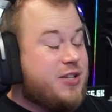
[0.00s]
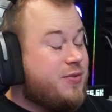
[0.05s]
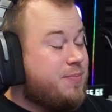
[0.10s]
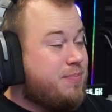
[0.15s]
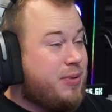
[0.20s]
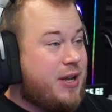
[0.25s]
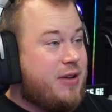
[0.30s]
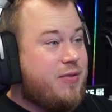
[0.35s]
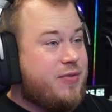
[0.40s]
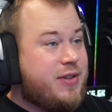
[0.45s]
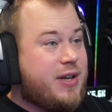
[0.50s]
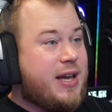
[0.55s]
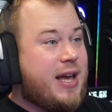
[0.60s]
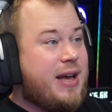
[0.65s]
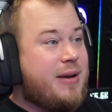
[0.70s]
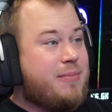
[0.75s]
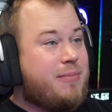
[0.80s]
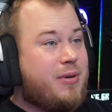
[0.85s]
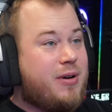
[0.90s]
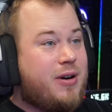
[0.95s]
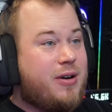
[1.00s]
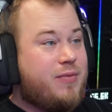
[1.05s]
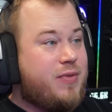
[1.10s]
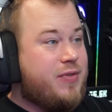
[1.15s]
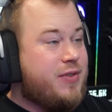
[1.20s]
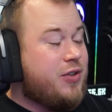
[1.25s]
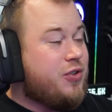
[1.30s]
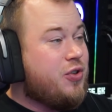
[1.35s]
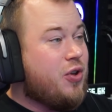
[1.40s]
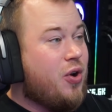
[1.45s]
Play with the camber,
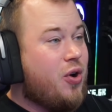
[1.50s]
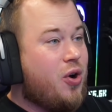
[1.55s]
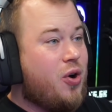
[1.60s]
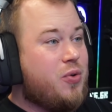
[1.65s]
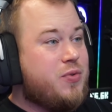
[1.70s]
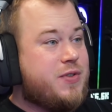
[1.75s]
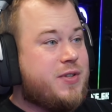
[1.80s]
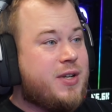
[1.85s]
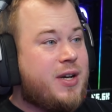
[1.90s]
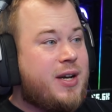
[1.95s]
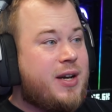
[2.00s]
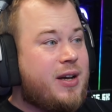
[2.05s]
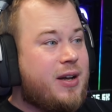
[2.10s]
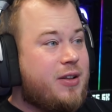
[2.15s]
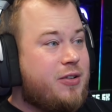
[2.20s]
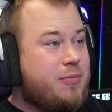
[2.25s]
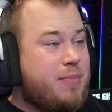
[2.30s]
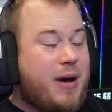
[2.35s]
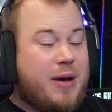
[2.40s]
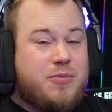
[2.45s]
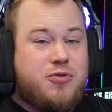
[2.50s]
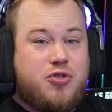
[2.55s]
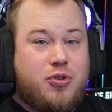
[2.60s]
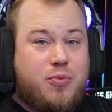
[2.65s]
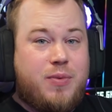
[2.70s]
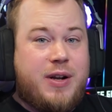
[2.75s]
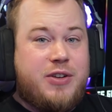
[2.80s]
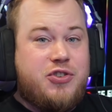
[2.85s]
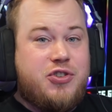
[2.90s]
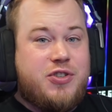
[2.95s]
with the toes, the bump
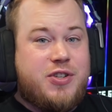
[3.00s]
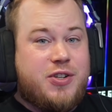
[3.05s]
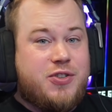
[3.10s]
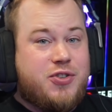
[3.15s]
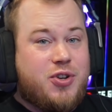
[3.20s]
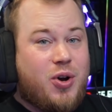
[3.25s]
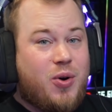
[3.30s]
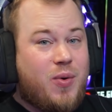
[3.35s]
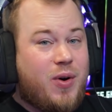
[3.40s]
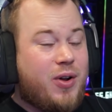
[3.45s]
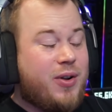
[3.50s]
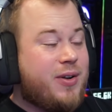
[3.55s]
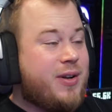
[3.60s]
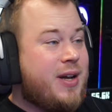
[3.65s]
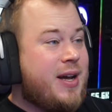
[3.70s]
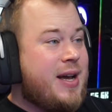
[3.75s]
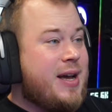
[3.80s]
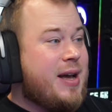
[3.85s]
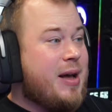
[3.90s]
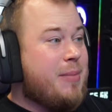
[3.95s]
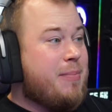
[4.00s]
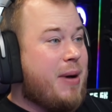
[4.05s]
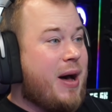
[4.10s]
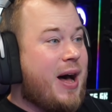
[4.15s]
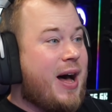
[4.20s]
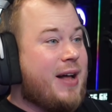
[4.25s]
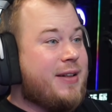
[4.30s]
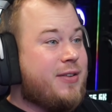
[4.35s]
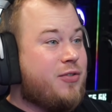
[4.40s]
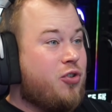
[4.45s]
stop ranges, and so on.
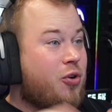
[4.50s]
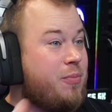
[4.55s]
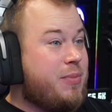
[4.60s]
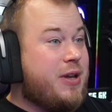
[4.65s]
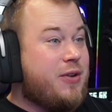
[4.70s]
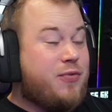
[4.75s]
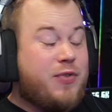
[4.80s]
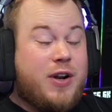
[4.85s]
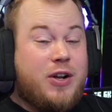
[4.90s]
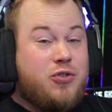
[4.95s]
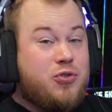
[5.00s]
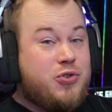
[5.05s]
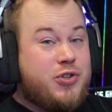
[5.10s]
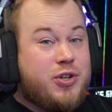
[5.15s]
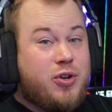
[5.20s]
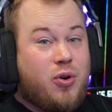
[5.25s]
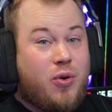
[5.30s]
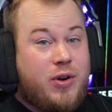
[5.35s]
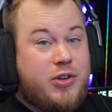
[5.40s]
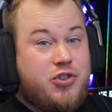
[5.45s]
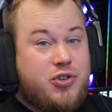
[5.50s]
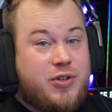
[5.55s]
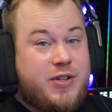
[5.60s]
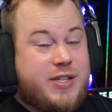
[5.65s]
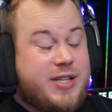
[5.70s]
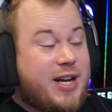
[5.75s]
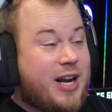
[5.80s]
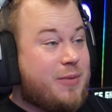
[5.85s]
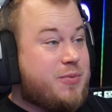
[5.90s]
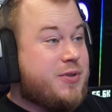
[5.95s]
But don't be afraid using your original
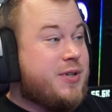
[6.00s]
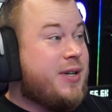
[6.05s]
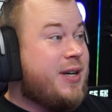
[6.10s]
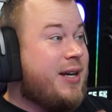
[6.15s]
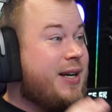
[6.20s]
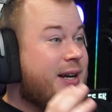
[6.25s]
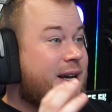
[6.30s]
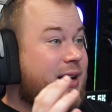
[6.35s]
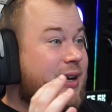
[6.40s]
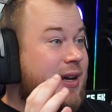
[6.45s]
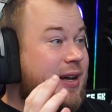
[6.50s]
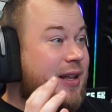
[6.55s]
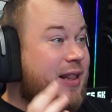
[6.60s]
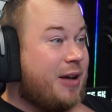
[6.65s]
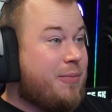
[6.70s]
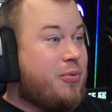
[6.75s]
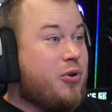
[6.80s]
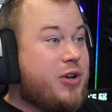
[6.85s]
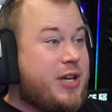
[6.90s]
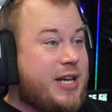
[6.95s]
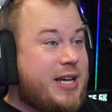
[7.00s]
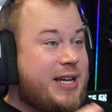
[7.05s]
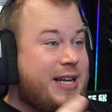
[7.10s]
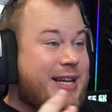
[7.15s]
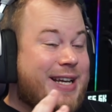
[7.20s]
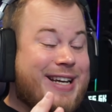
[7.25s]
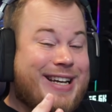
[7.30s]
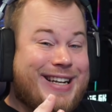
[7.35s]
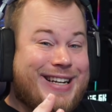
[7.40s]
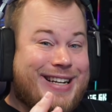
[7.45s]
setups.
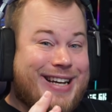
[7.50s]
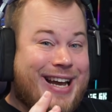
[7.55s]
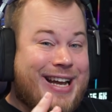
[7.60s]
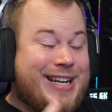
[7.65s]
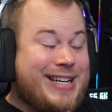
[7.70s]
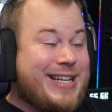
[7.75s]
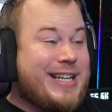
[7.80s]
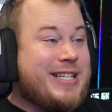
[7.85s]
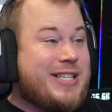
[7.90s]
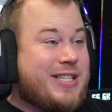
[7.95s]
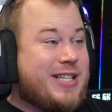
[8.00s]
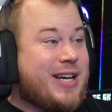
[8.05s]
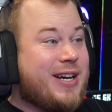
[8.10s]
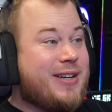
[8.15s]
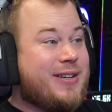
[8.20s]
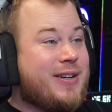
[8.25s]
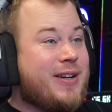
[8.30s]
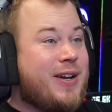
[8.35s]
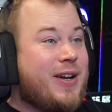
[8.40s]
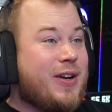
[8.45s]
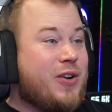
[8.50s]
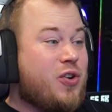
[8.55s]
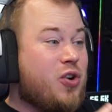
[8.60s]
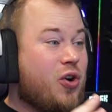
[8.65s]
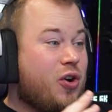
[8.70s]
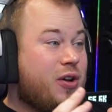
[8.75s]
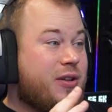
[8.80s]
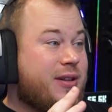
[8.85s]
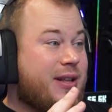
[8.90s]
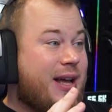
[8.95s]
Lamborghini and Nissan
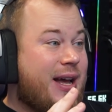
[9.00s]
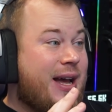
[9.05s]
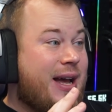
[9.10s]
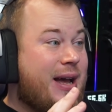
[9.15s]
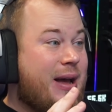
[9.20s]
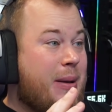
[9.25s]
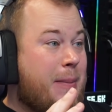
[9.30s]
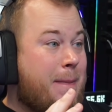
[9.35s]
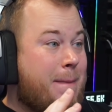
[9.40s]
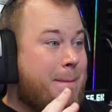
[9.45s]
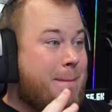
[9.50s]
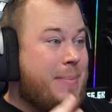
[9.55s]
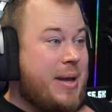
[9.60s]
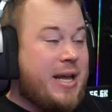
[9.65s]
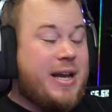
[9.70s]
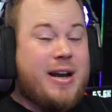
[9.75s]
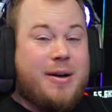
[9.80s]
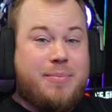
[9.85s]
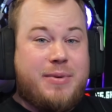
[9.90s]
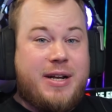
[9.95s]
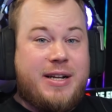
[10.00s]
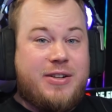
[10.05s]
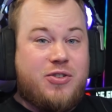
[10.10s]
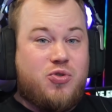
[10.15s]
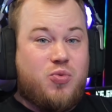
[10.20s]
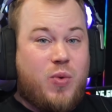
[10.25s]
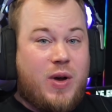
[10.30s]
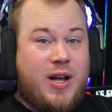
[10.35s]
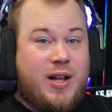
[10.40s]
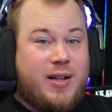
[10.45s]
got a big update
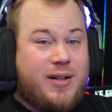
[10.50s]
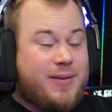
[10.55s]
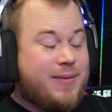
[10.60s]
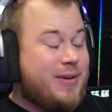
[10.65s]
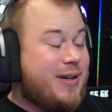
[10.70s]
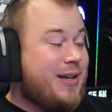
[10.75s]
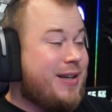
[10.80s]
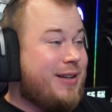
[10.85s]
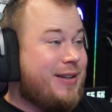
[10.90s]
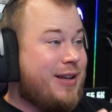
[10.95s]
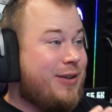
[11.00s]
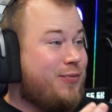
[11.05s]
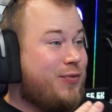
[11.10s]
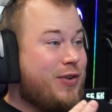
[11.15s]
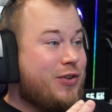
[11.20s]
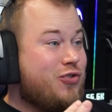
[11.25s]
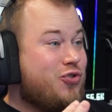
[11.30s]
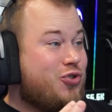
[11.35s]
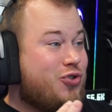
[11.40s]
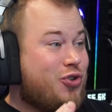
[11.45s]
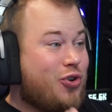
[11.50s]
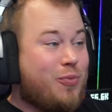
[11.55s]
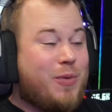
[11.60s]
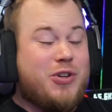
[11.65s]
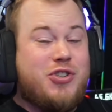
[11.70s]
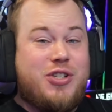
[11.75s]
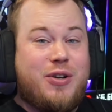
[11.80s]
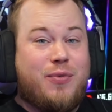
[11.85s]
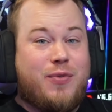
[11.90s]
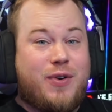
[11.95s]
as well. It feels so
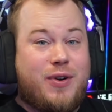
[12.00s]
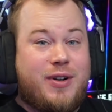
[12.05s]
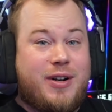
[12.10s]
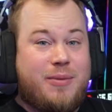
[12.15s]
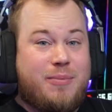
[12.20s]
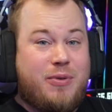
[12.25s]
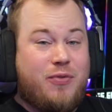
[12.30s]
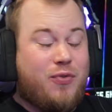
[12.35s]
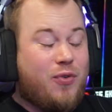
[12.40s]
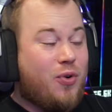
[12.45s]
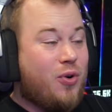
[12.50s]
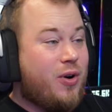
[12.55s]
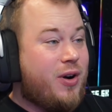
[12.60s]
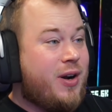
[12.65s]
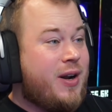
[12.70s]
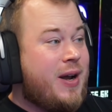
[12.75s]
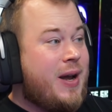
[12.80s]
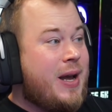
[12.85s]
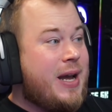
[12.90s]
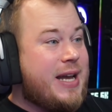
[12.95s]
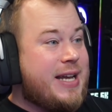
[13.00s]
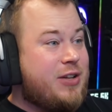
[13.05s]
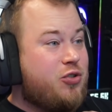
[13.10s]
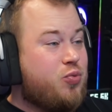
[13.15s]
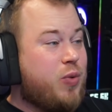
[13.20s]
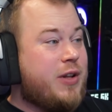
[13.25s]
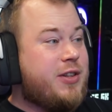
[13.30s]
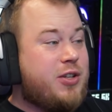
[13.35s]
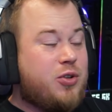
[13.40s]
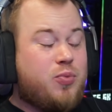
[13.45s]
much different than before. In
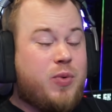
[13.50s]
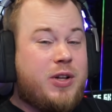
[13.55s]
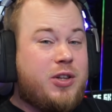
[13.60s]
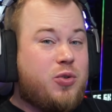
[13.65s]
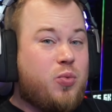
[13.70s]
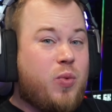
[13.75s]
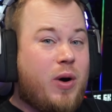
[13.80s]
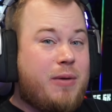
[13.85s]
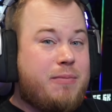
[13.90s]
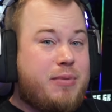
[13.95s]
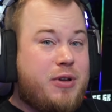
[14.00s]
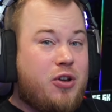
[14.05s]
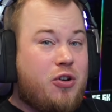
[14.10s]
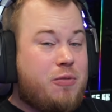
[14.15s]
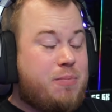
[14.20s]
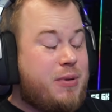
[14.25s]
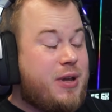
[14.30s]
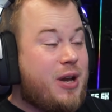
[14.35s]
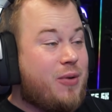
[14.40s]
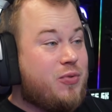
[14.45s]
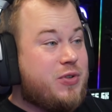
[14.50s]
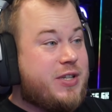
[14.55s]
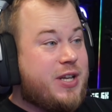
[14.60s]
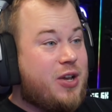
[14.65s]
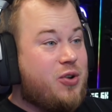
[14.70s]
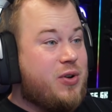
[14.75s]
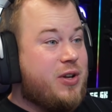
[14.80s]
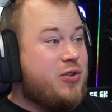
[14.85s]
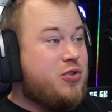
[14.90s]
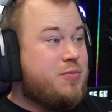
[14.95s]
2021 BUP, I would
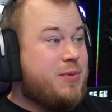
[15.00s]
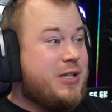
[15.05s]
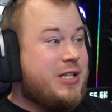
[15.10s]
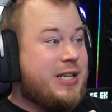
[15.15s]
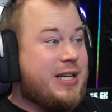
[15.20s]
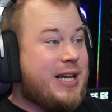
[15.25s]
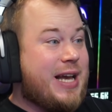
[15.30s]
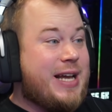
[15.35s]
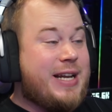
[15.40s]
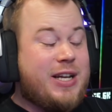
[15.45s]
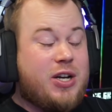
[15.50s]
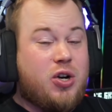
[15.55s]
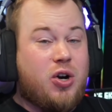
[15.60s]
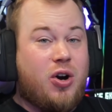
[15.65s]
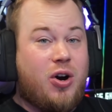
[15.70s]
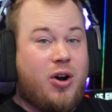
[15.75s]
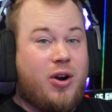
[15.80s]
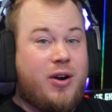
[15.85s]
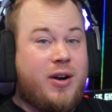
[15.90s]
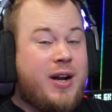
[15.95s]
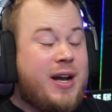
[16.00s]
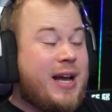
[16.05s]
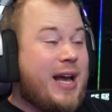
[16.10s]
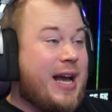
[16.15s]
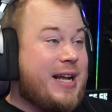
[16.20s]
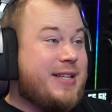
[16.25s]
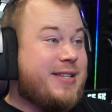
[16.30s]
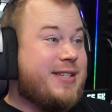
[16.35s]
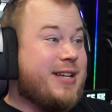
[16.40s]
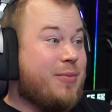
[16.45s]
say you can use basically any car,
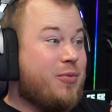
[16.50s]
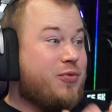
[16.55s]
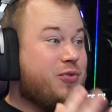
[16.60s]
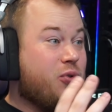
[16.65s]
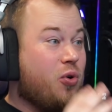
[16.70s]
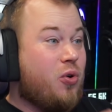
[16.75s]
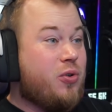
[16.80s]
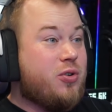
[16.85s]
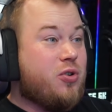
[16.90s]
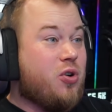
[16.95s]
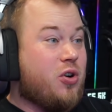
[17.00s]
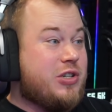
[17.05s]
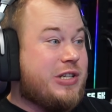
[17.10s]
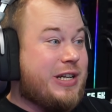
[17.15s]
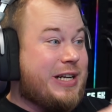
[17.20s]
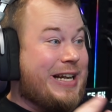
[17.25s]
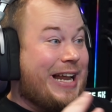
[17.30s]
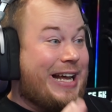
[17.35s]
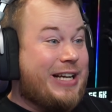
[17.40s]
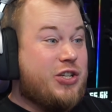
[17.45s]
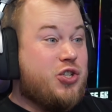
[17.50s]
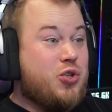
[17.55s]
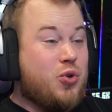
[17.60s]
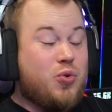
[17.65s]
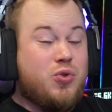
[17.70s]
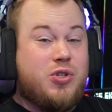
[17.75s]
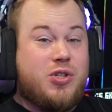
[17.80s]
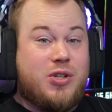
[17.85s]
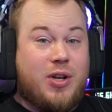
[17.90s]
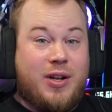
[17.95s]
and some of the older cars like
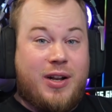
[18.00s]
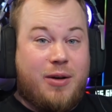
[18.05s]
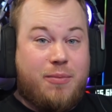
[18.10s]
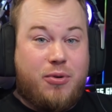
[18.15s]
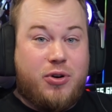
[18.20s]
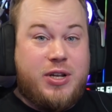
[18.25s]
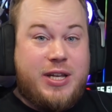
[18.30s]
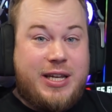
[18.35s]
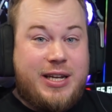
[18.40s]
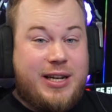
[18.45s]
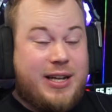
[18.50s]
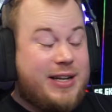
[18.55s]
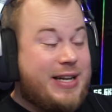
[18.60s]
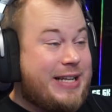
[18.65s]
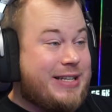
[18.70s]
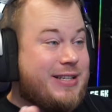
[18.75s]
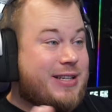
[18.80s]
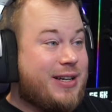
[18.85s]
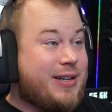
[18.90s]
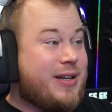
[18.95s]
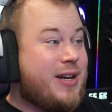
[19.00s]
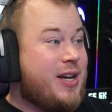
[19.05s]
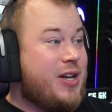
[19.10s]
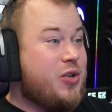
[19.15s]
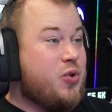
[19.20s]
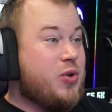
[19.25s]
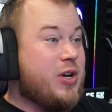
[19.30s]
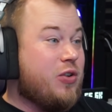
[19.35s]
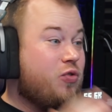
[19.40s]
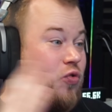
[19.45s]
Lexus and Lamborghini and Nissan,
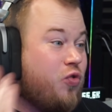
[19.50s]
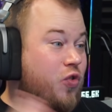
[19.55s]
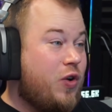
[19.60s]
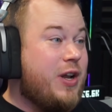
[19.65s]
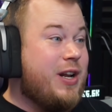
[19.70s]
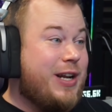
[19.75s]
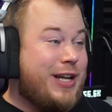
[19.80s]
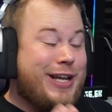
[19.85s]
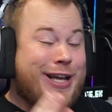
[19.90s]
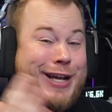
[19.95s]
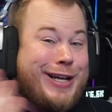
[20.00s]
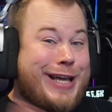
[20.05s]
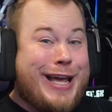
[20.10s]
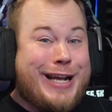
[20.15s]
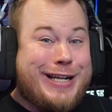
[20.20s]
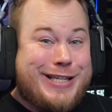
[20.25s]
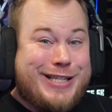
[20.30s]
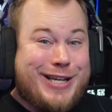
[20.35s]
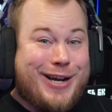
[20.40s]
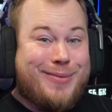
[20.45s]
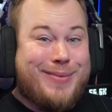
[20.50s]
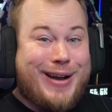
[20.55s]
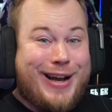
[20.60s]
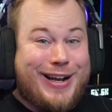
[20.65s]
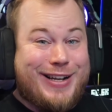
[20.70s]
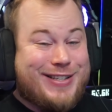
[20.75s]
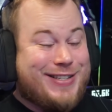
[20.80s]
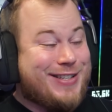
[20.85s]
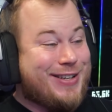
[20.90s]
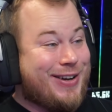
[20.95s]
you can really kick some
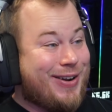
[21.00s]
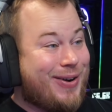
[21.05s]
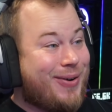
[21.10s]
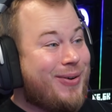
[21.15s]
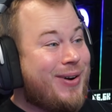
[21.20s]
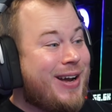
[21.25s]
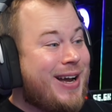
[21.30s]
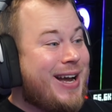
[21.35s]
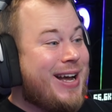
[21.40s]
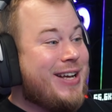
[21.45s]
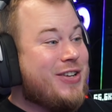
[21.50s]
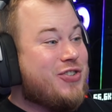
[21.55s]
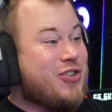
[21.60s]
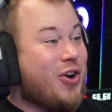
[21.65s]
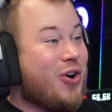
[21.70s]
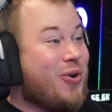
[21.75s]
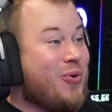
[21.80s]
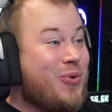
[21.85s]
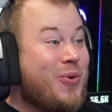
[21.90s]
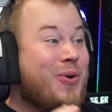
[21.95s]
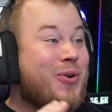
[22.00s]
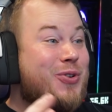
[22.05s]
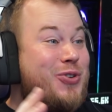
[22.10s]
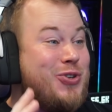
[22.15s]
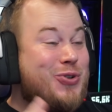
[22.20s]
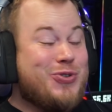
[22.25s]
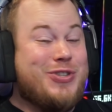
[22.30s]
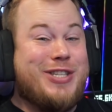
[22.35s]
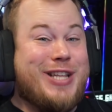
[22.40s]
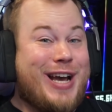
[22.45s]
ass, you know? So
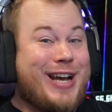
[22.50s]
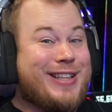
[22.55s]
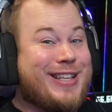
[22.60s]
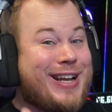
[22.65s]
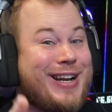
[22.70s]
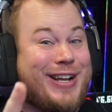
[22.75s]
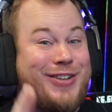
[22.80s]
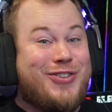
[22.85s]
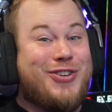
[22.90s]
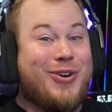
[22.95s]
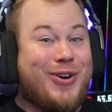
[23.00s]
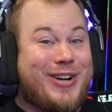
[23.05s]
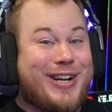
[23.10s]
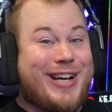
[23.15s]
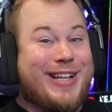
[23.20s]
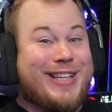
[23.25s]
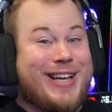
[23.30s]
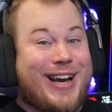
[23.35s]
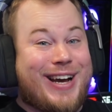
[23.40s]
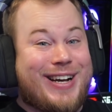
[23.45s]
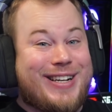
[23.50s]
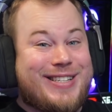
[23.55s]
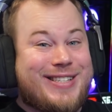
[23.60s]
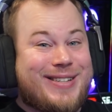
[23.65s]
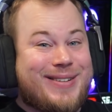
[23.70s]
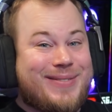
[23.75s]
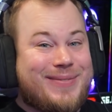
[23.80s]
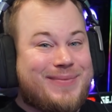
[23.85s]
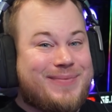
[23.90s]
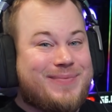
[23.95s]
use that and enjoy that, guys.